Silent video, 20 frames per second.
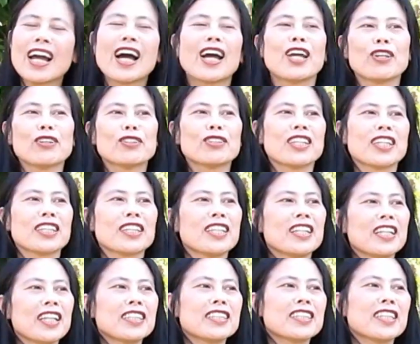Yeah, you said,
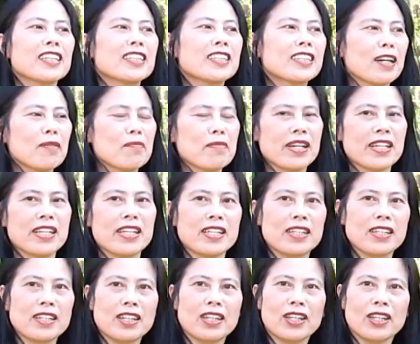let's save some money.
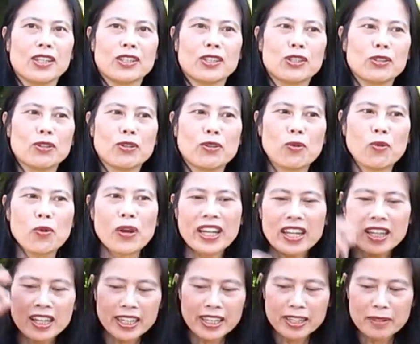Yeah. So
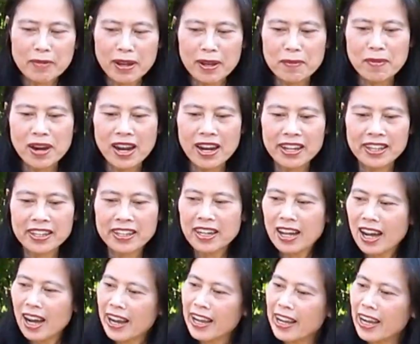quickly in my mind,
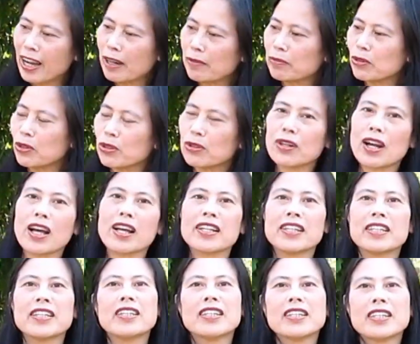I have to
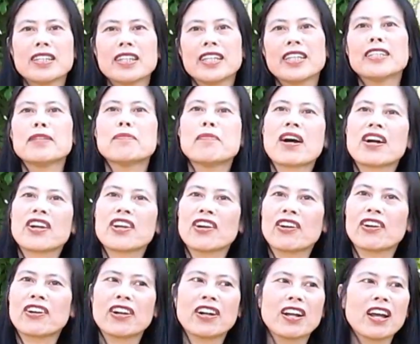run in the
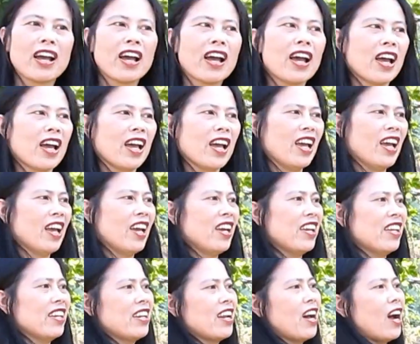backyard.
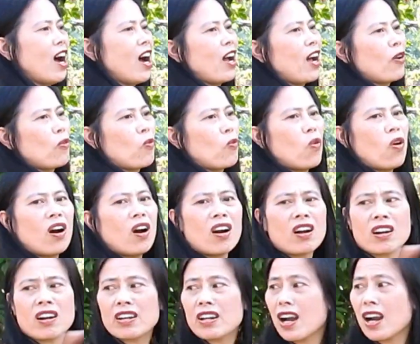And I
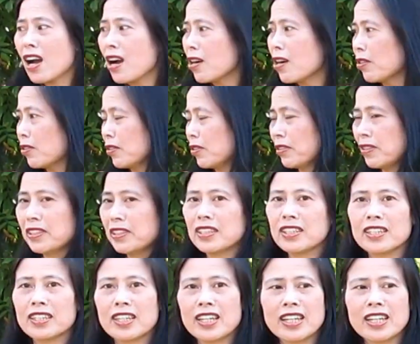walk around
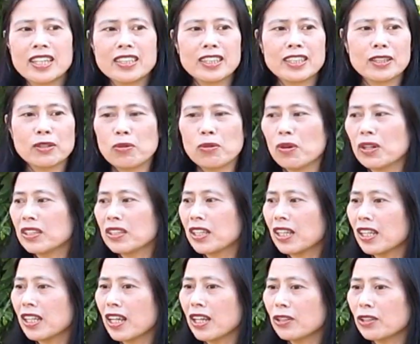and I said, what
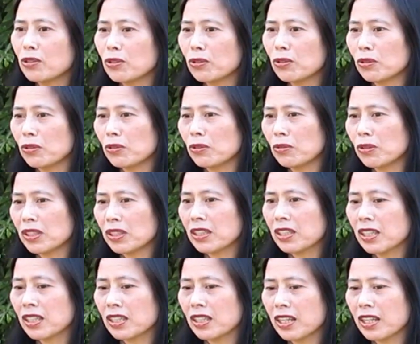can I do?
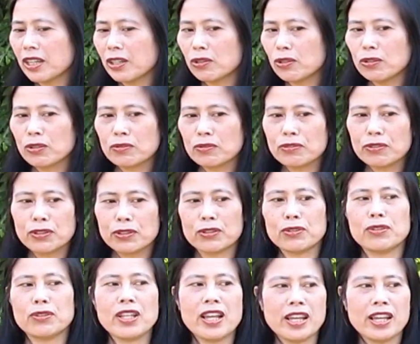What can I cook for
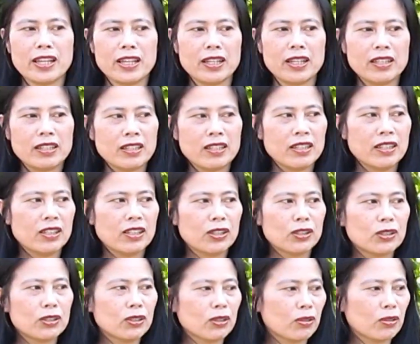today?
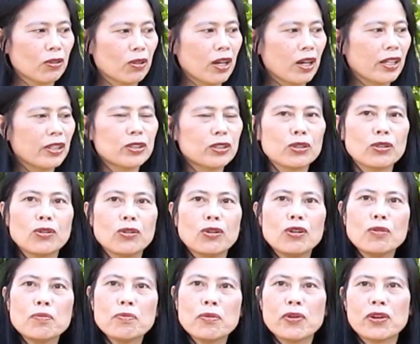So I saw
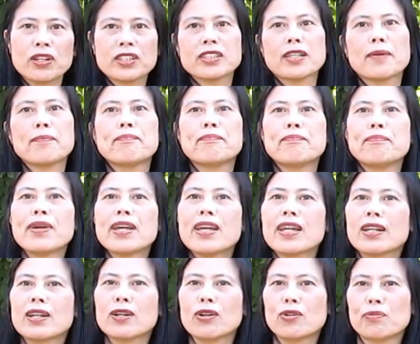opo. It's a
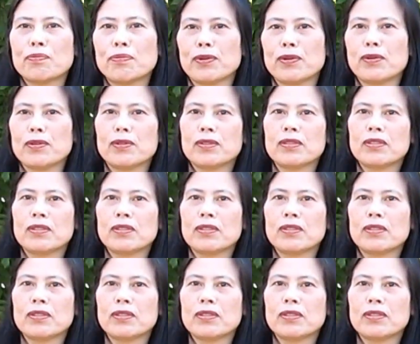big opo.